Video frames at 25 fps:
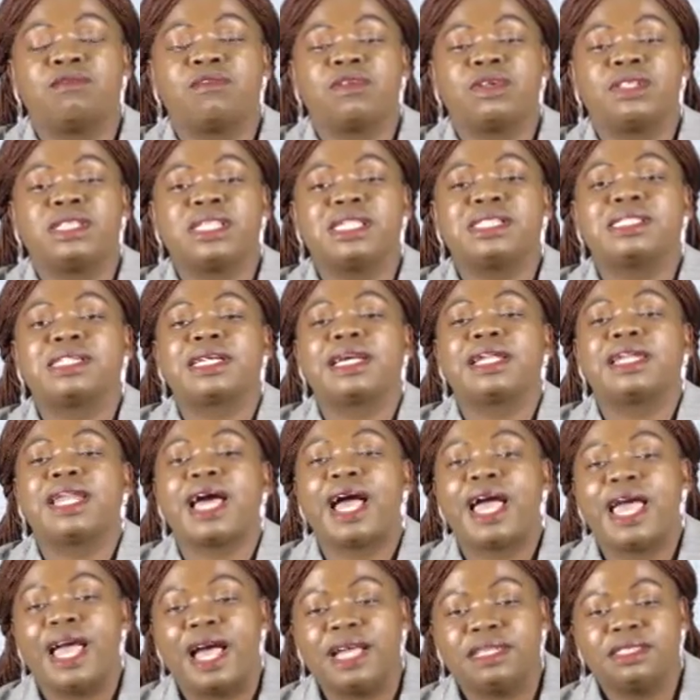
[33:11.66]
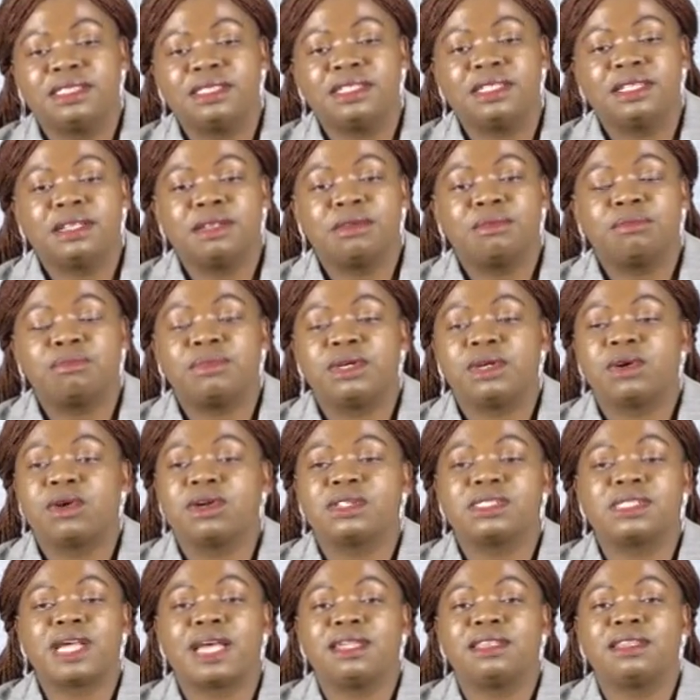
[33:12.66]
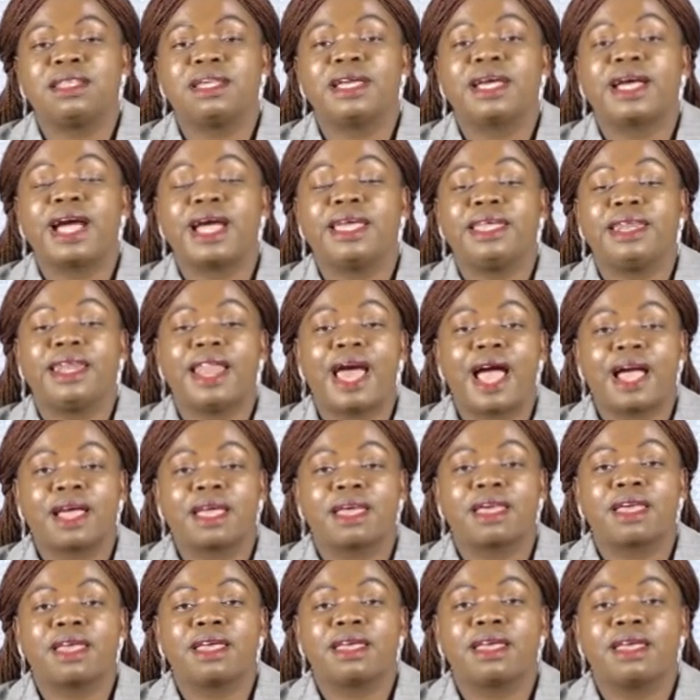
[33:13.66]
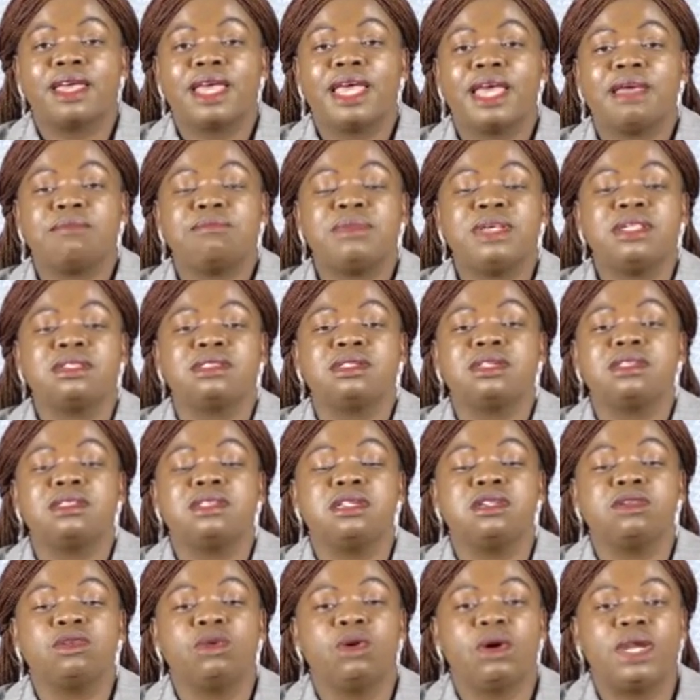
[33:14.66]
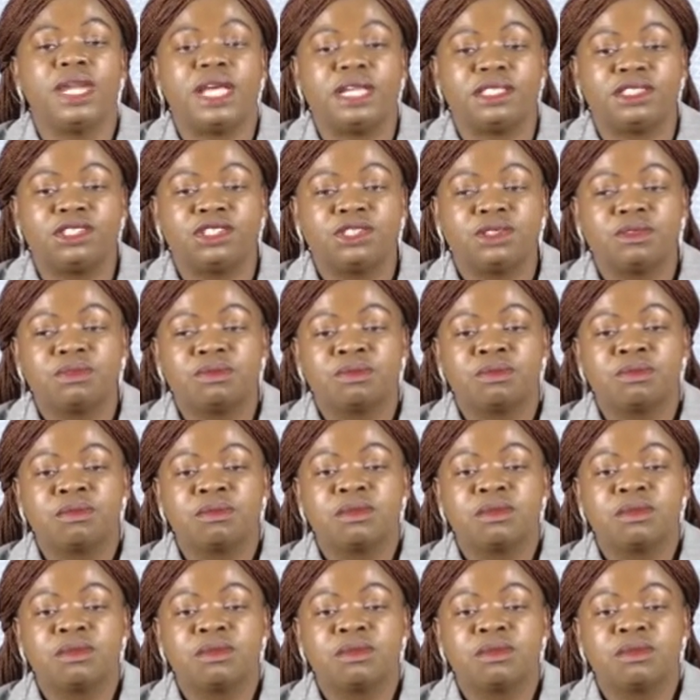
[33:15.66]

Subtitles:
for this client because I think I lack ABCD knowledge.